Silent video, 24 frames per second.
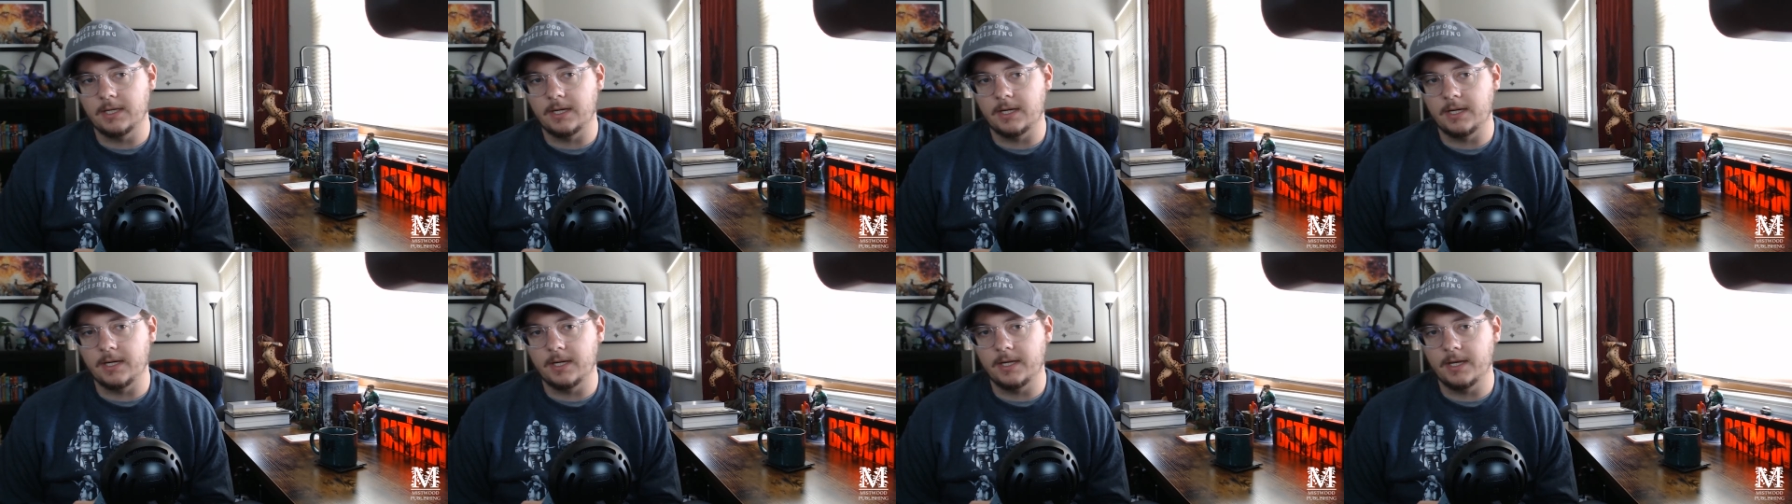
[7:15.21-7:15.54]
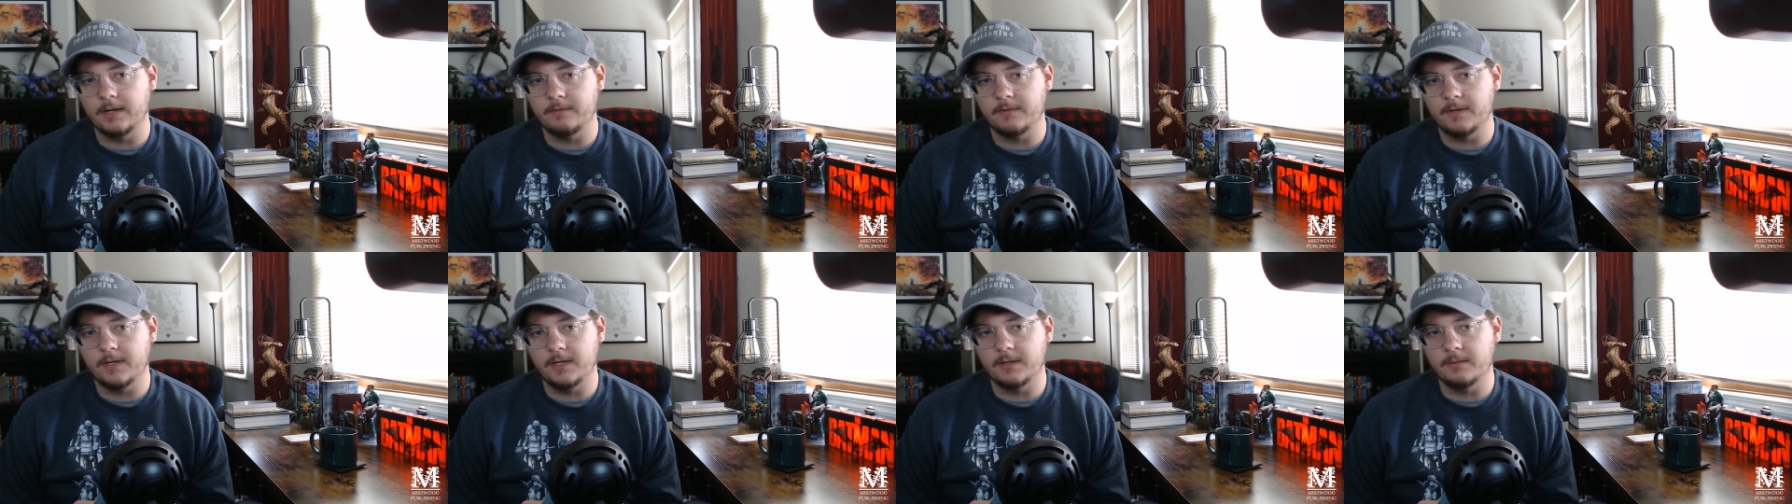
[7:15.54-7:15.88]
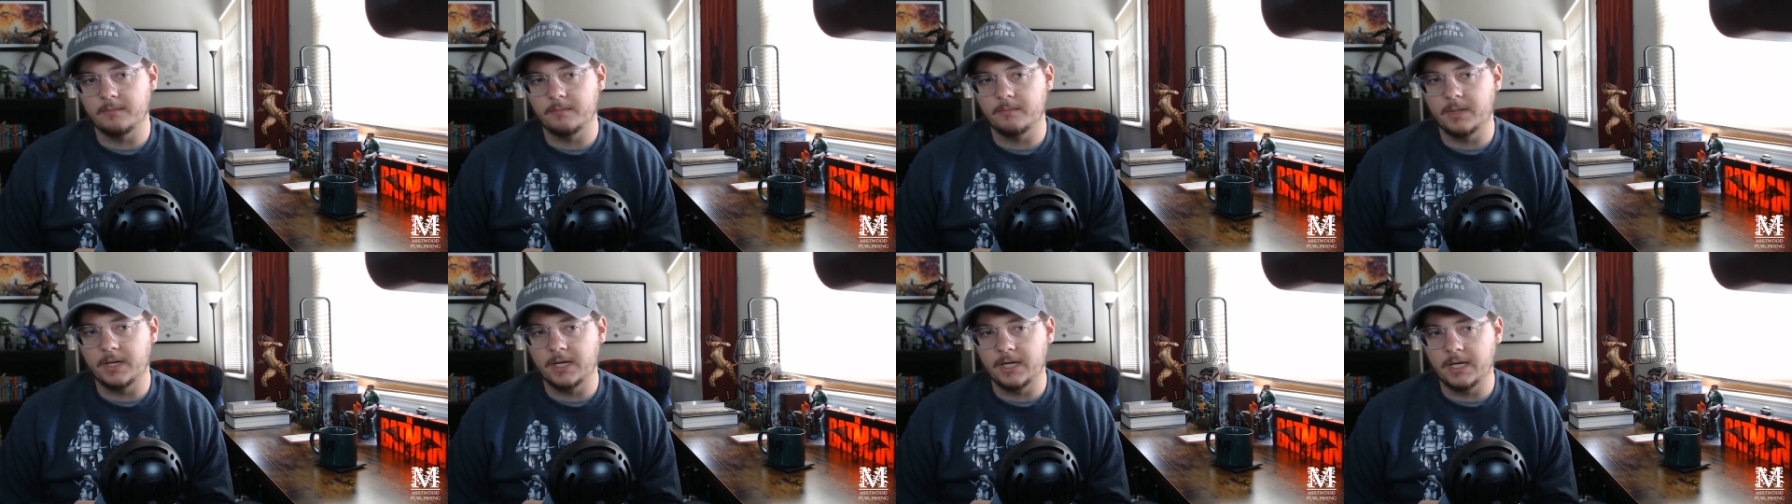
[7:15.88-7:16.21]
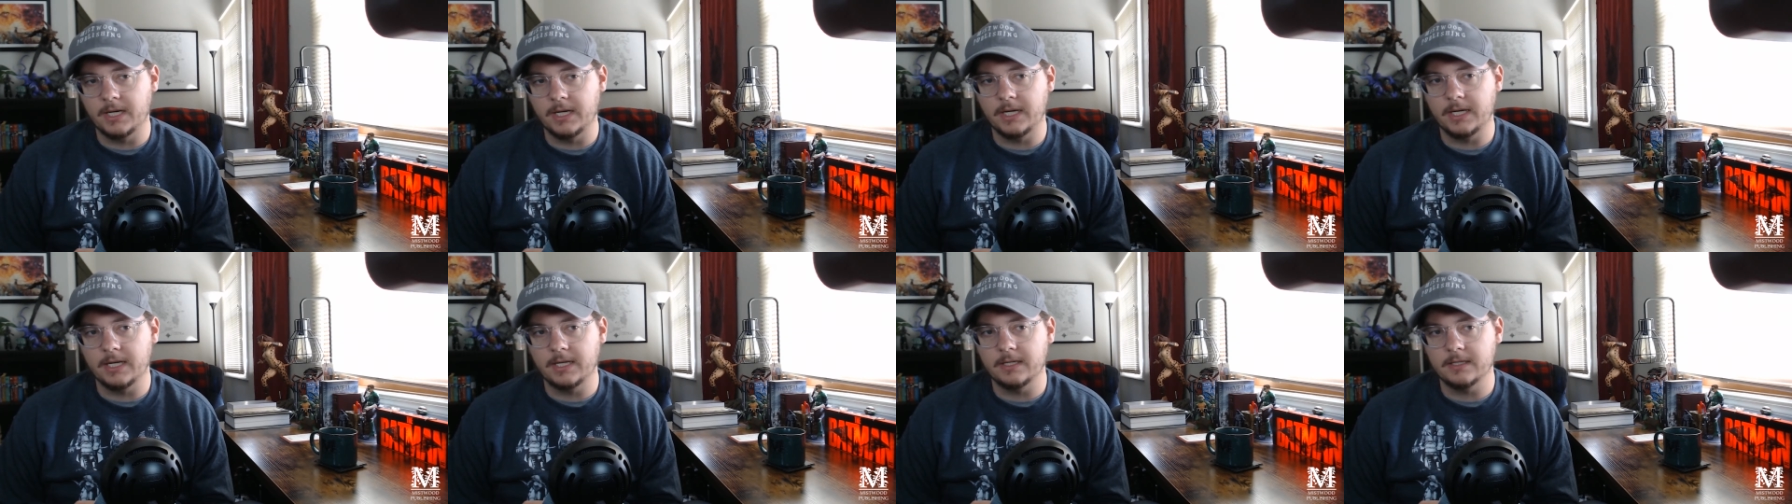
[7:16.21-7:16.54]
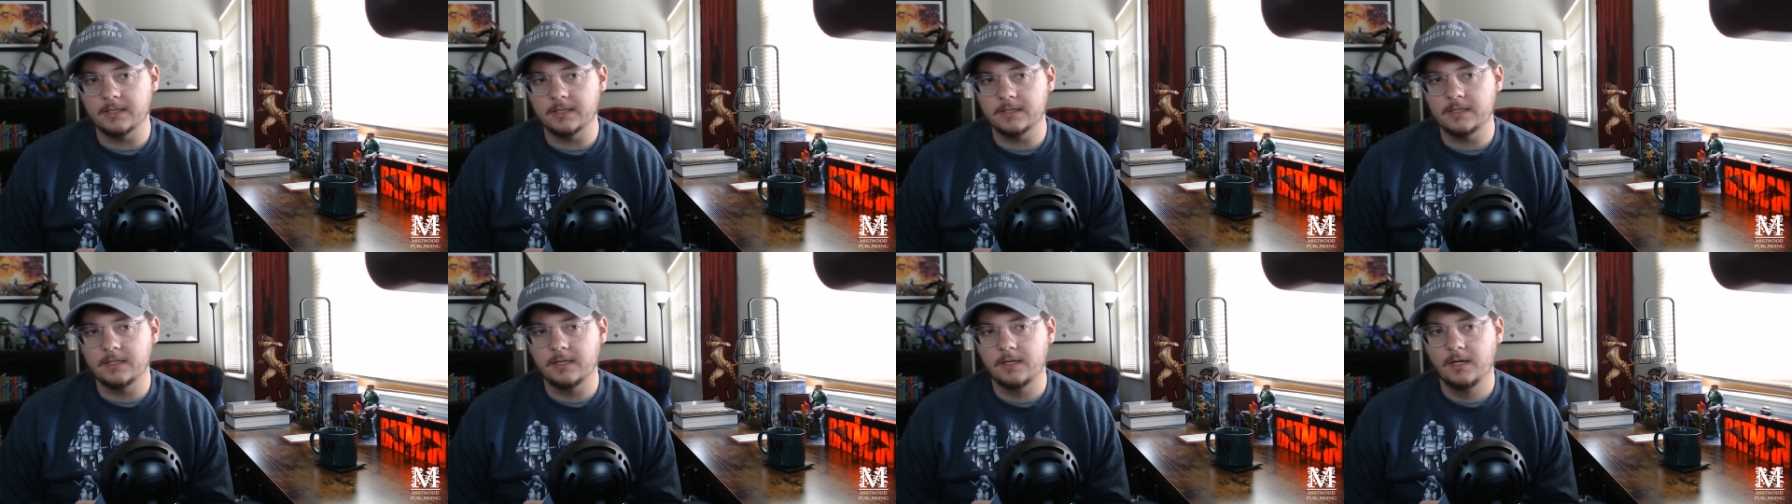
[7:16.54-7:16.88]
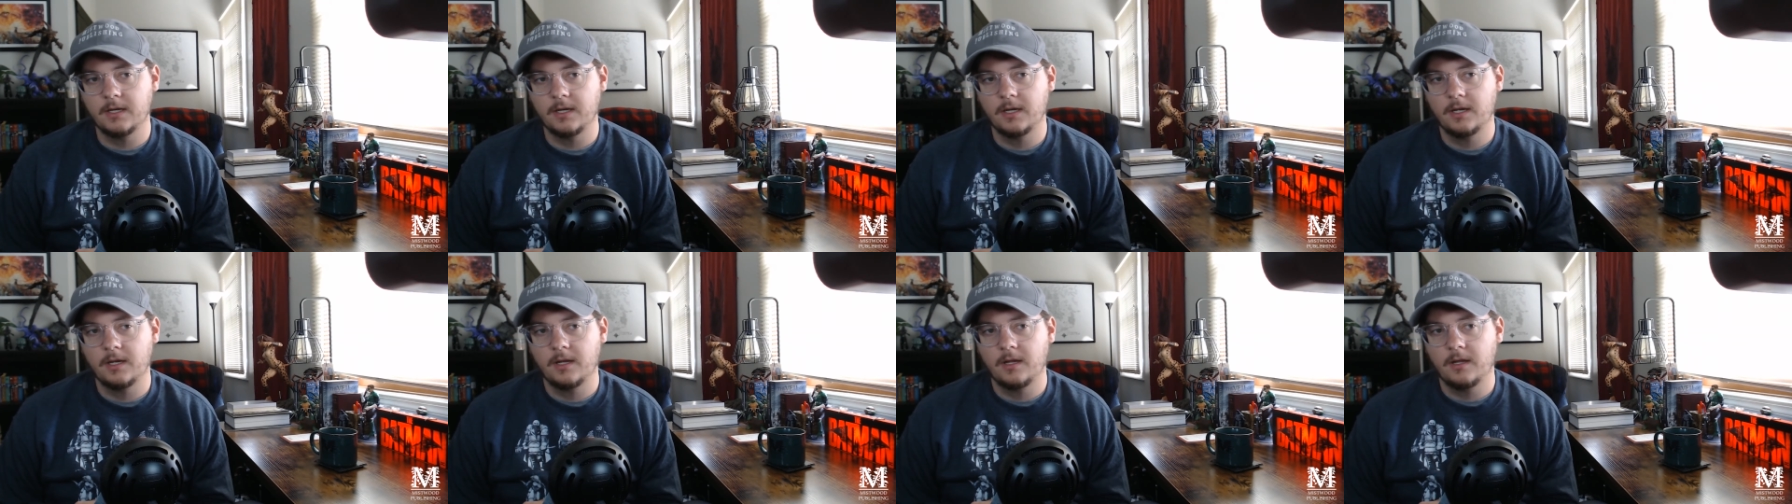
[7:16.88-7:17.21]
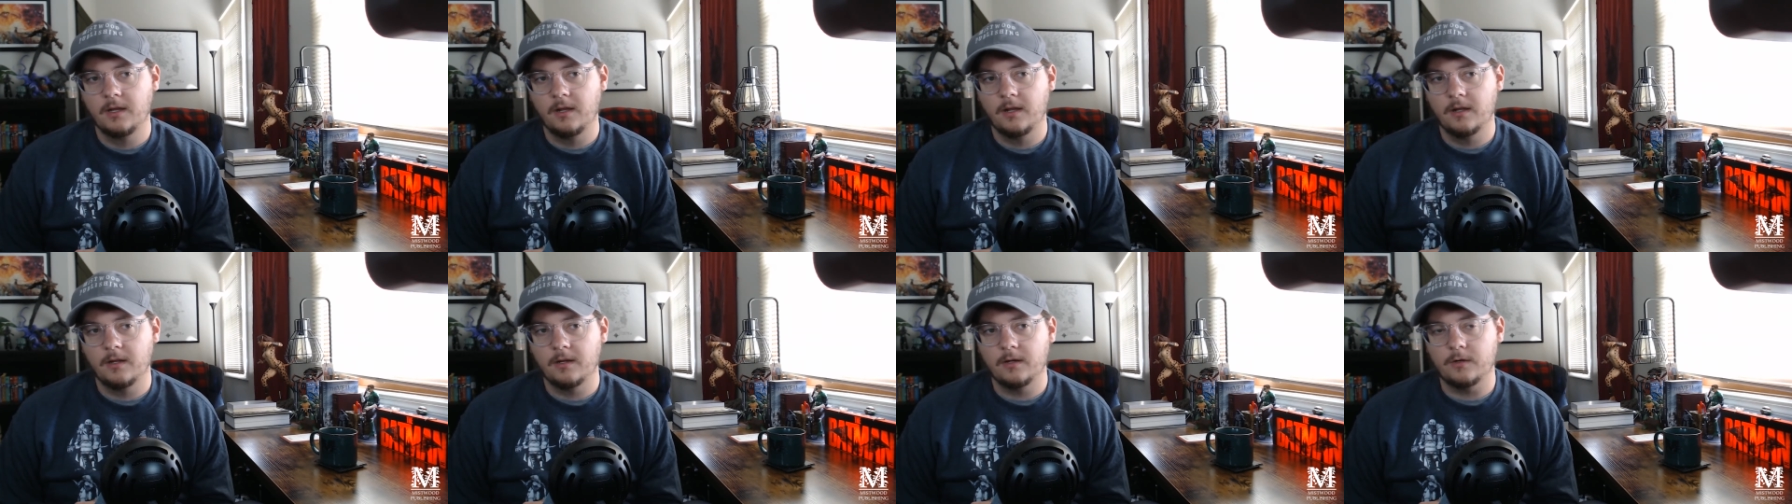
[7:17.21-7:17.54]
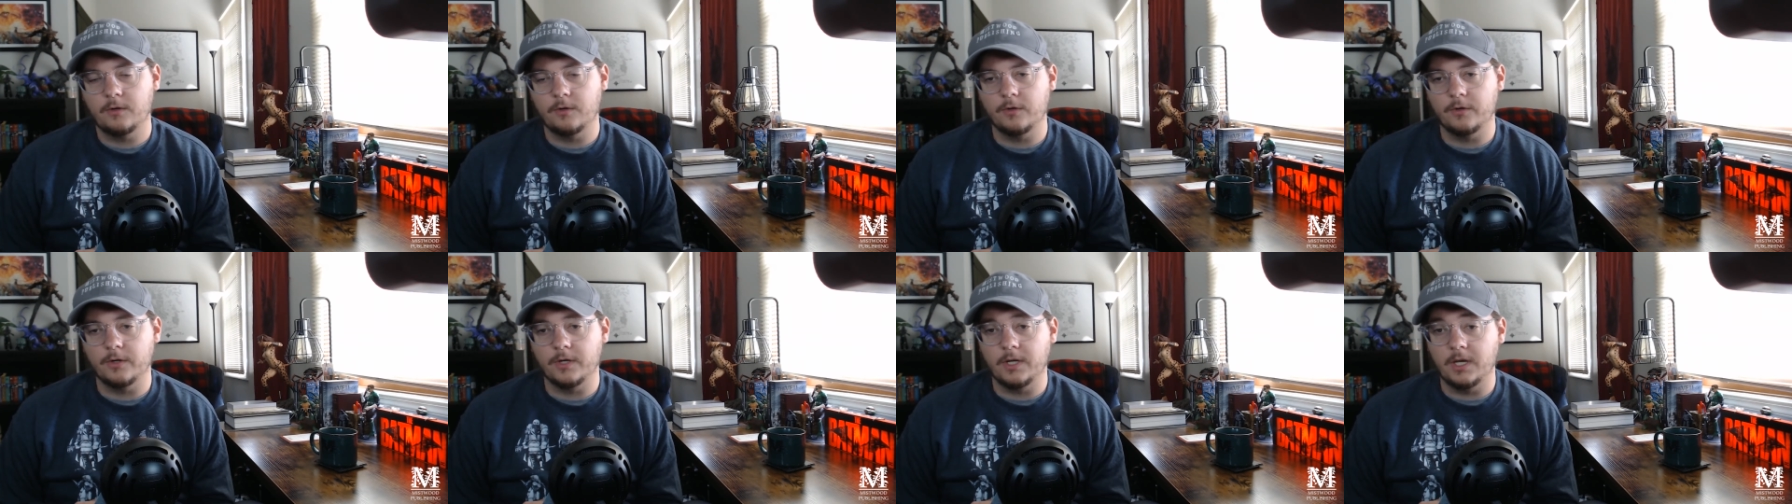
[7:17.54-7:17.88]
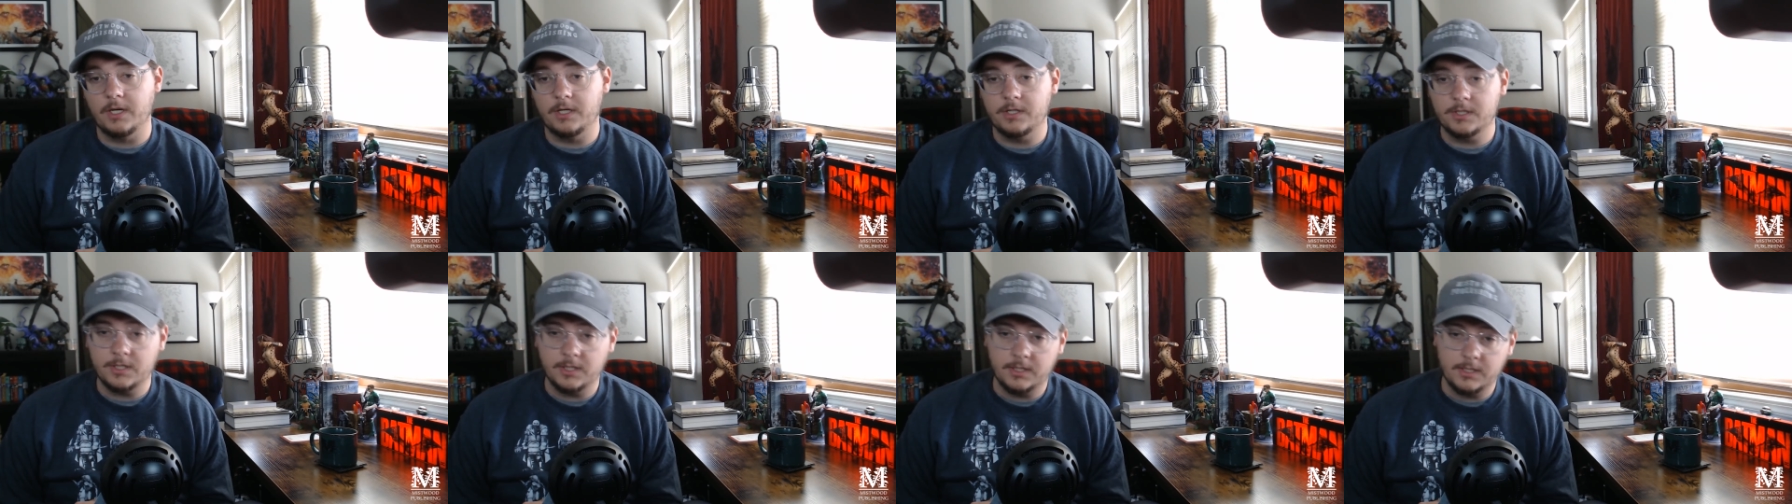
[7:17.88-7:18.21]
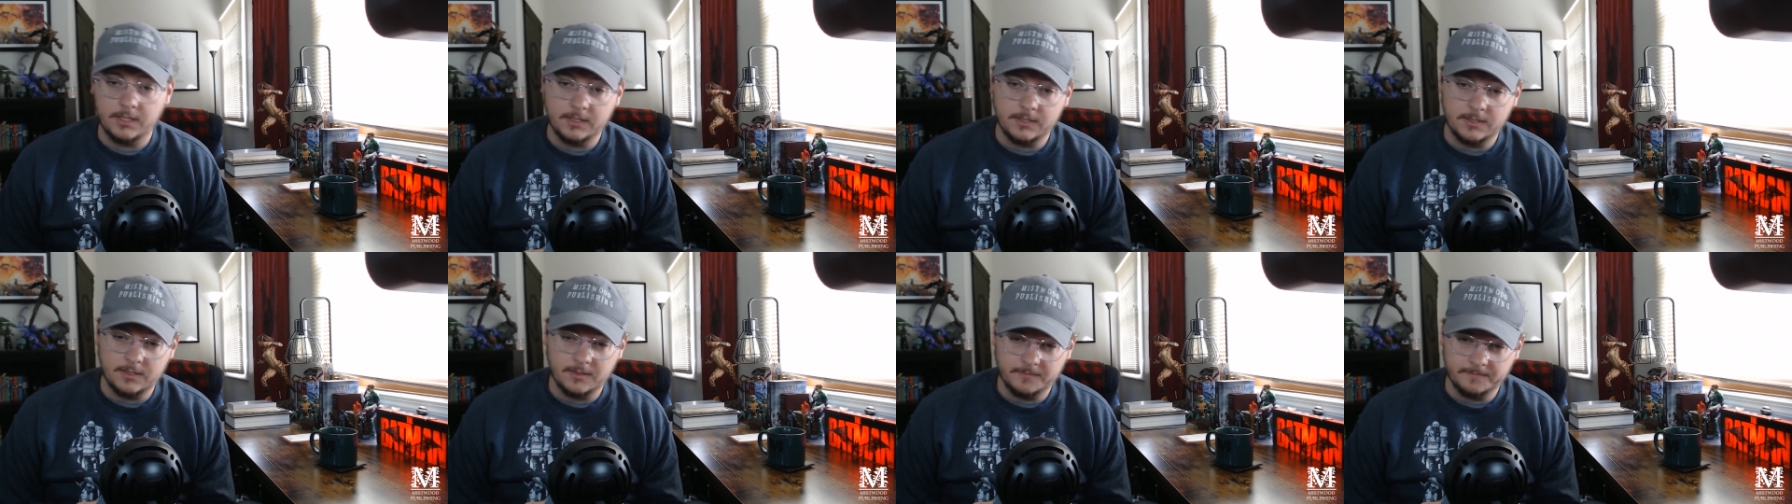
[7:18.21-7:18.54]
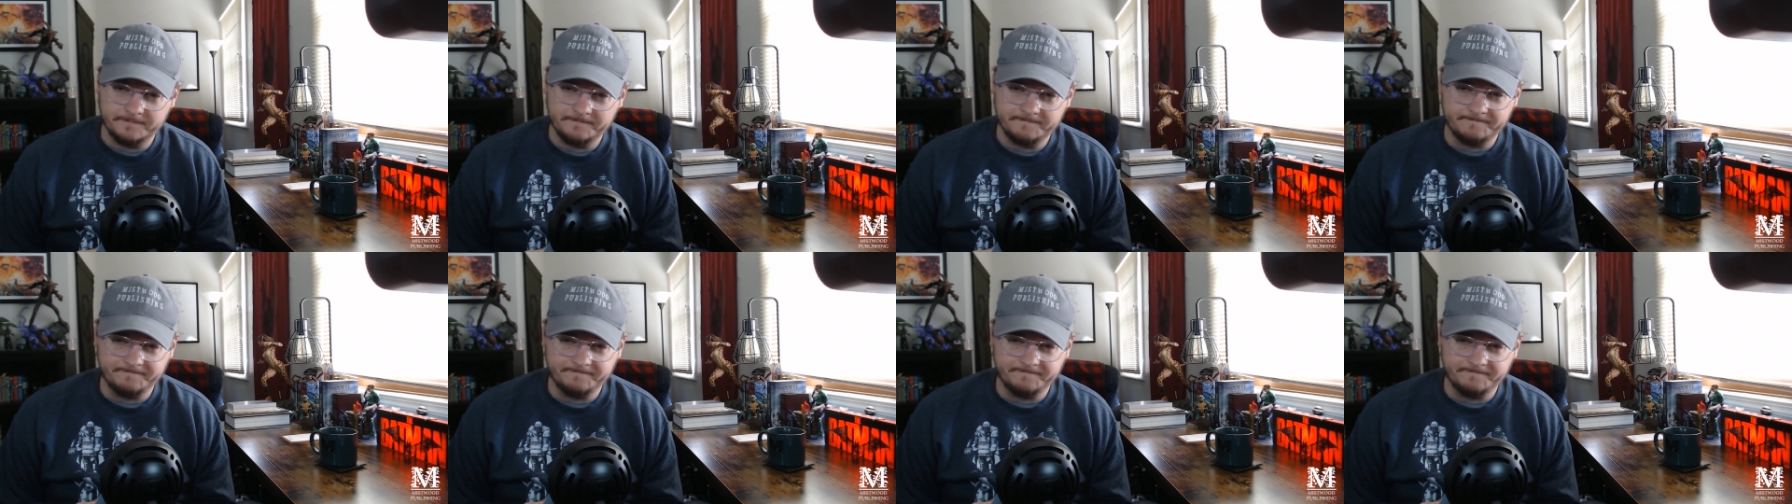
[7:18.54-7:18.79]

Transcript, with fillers: I have combined creationism